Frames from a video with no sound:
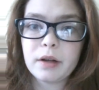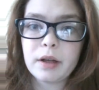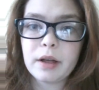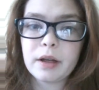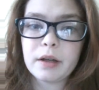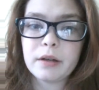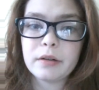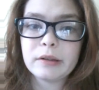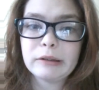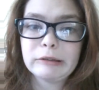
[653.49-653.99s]

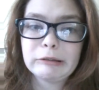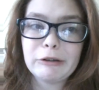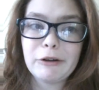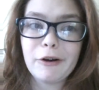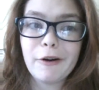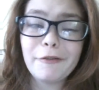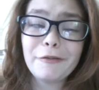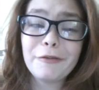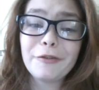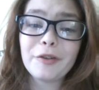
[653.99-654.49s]
And
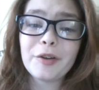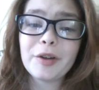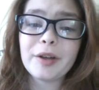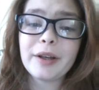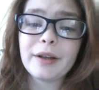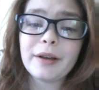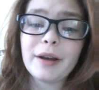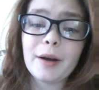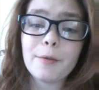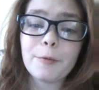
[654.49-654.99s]

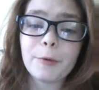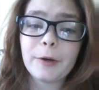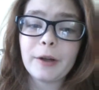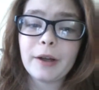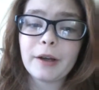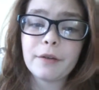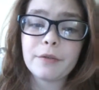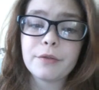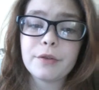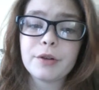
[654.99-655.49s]
hopefully I
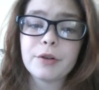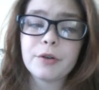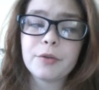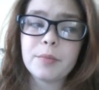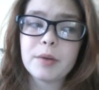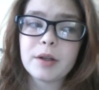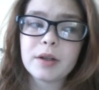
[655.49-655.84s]
won't have to,